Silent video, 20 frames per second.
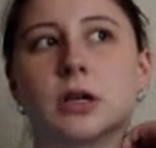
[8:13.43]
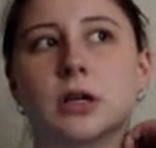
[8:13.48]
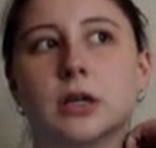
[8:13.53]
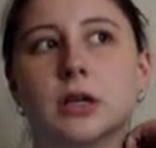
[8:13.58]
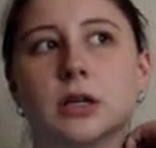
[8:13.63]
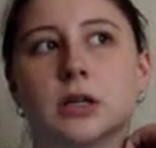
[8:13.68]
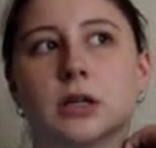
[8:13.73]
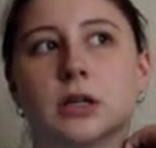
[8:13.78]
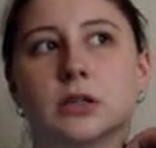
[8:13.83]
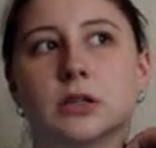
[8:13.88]

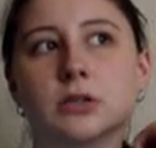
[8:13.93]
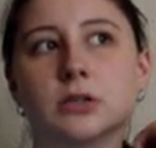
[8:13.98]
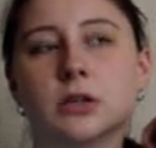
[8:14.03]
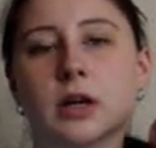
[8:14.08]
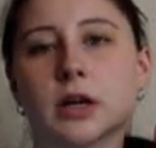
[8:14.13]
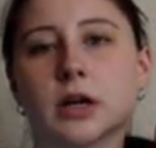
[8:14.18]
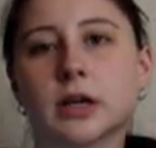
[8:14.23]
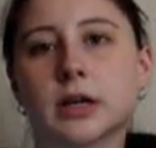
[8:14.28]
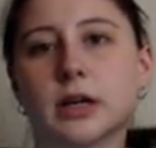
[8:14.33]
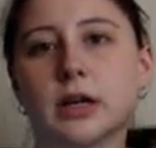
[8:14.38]
and
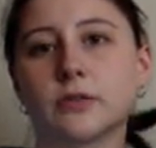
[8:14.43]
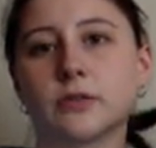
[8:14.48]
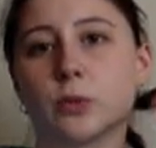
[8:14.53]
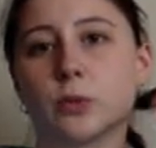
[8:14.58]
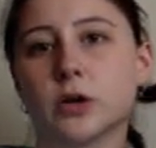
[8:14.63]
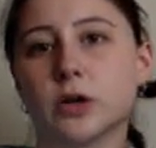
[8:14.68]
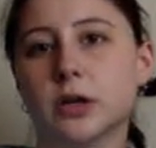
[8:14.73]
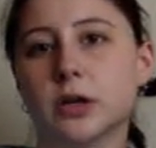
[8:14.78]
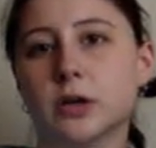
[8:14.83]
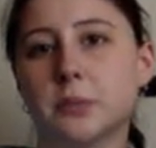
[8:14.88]
you're not going to have to
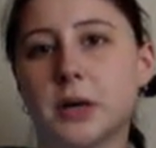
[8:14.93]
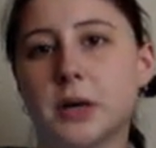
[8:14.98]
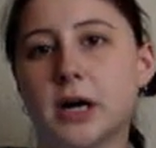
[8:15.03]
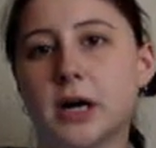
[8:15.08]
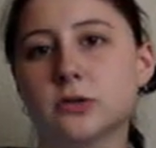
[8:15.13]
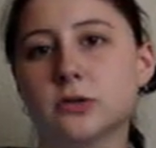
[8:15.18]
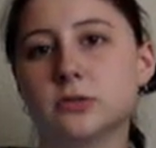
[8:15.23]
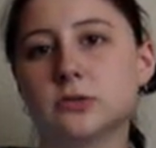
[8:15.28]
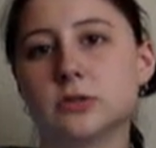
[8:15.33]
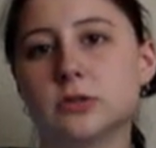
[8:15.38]
worry
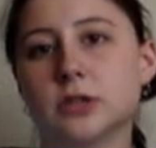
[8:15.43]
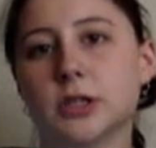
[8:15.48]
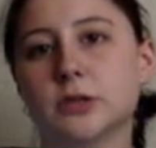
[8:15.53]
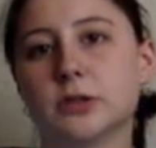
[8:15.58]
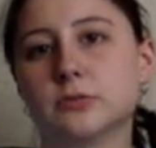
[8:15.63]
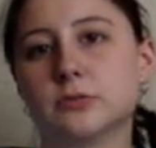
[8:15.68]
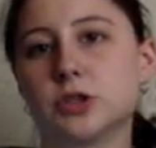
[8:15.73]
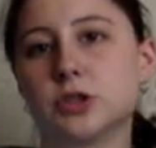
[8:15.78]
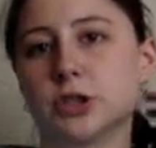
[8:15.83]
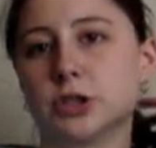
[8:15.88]
about, you
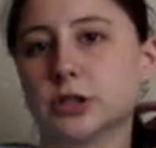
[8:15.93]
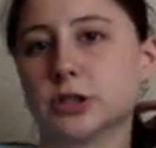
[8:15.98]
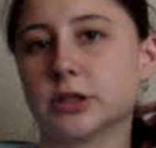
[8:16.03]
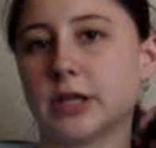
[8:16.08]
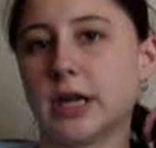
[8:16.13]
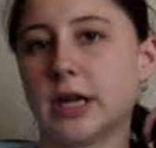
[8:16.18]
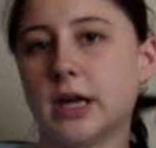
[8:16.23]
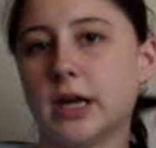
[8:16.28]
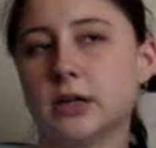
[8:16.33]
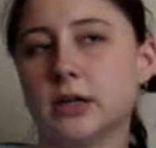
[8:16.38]
know, sugar
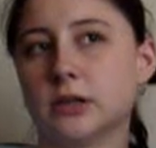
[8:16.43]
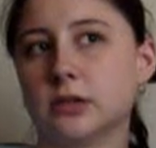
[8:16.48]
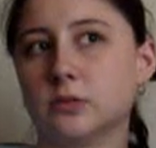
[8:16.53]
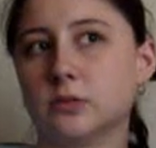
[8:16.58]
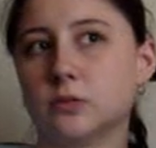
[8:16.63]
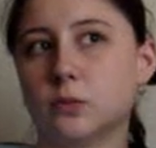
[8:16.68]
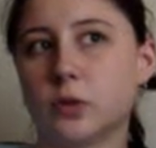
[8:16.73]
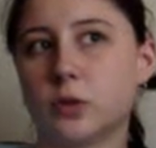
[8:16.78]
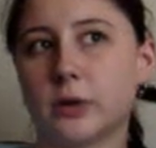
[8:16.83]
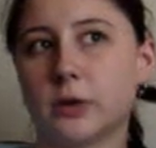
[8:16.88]
cane
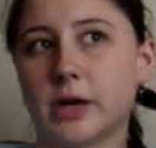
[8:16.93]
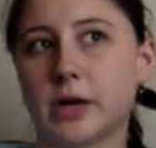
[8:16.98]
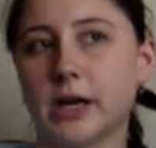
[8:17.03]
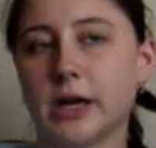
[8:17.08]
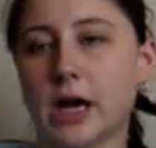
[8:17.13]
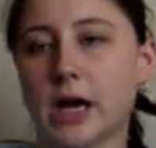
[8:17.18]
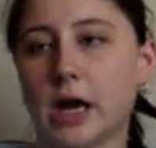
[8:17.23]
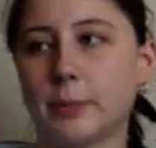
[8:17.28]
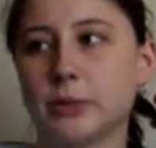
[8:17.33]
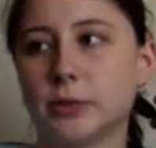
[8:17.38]
and what
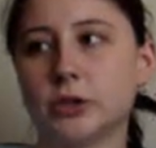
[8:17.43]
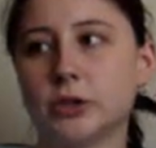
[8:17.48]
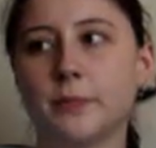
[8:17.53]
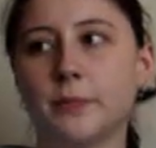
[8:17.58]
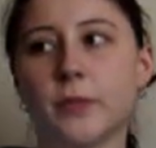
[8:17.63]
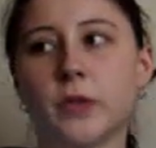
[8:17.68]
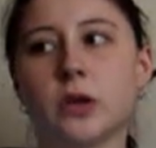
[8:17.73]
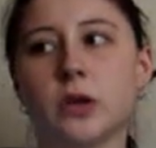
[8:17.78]
might happen.